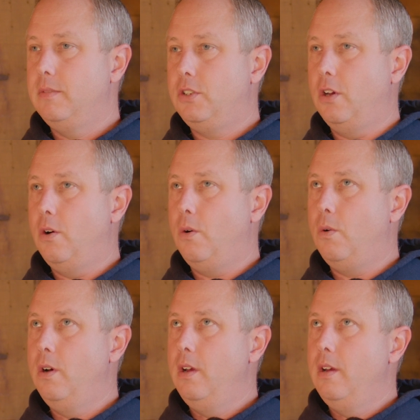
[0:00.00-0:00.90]

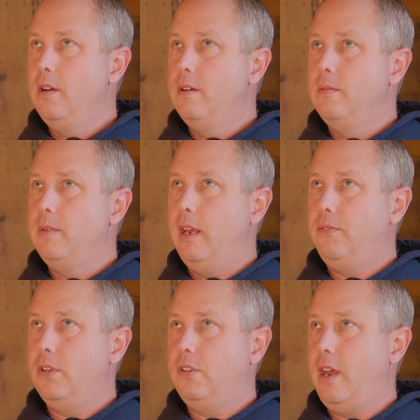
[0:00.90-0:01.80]
So
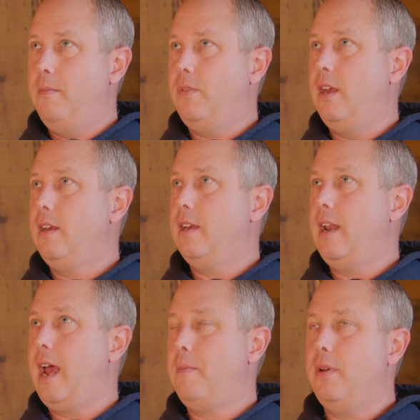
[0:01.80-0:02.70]
if the same thing
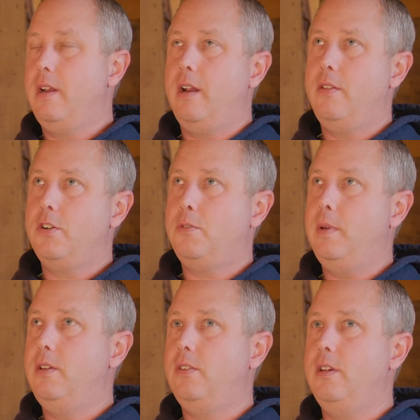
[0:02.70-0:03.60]
can happen in other
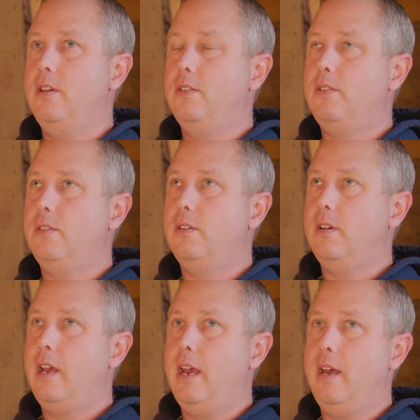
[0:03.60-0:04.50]
species
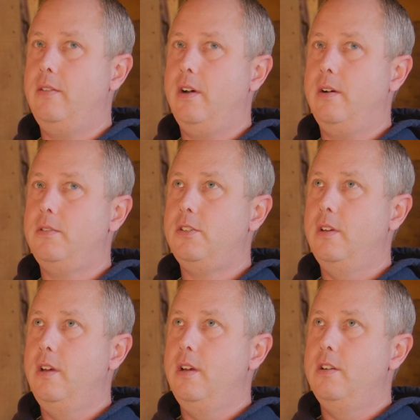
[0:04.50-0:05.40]
and
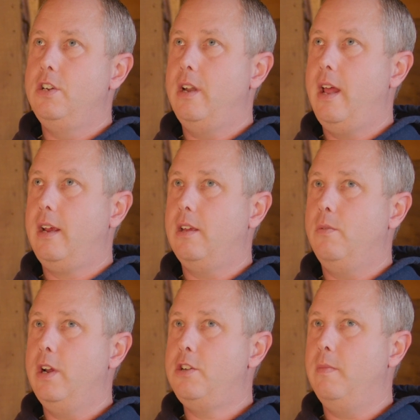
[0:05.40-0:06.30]
there's
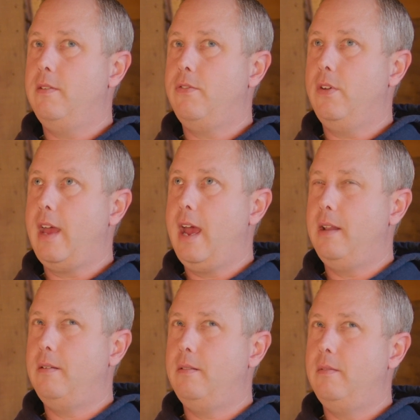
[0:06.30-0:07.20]
genetic enrichment for
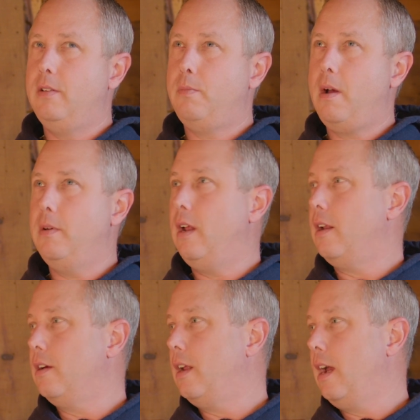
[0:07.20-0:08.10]
that, it's probably
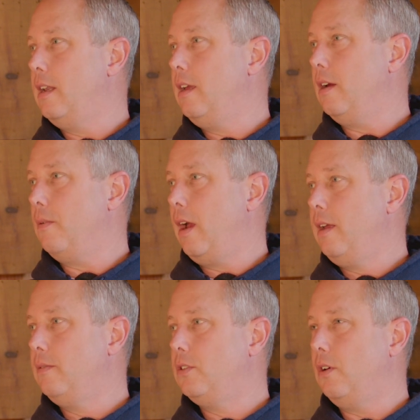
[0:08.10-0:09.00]
not a good idea,
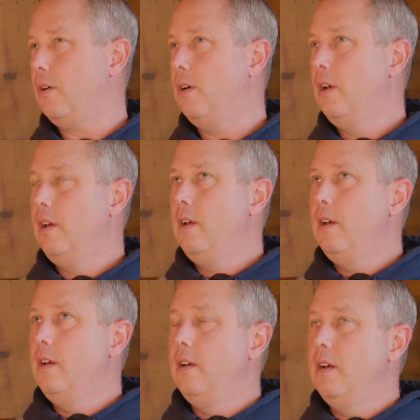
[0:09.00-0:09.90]
right? So
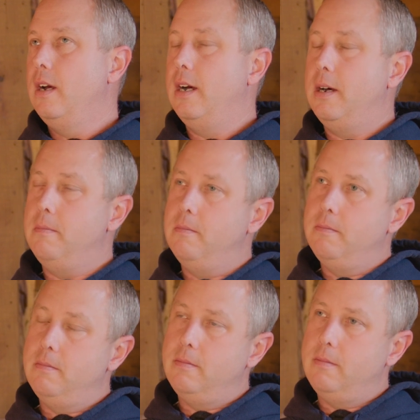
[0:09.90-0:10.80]

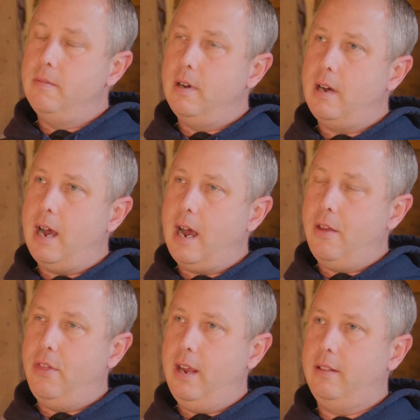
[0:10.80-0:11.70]

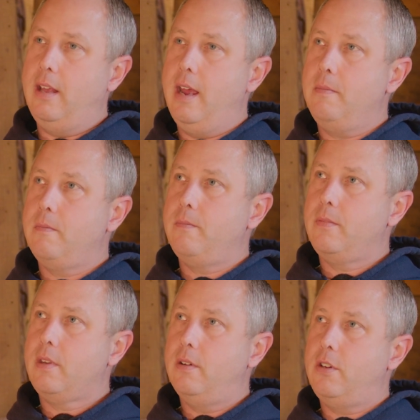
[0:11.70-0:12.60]
I think that
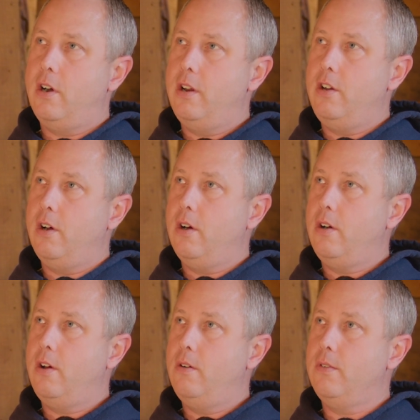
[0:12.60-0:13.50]
turning your
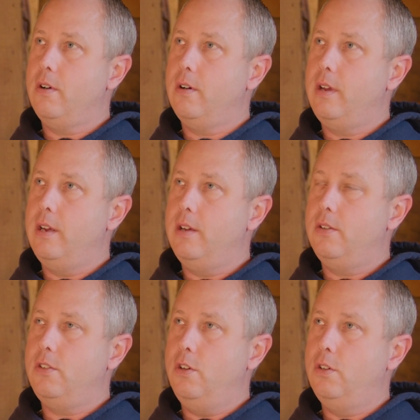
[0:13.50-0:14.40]
herd over
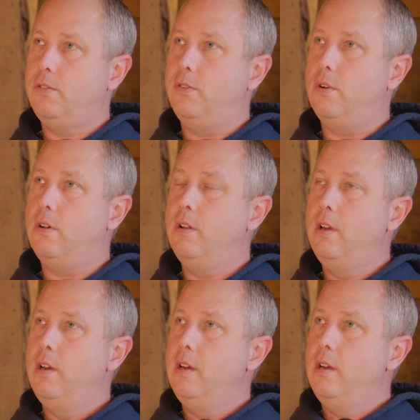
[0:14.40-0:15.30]
is useful,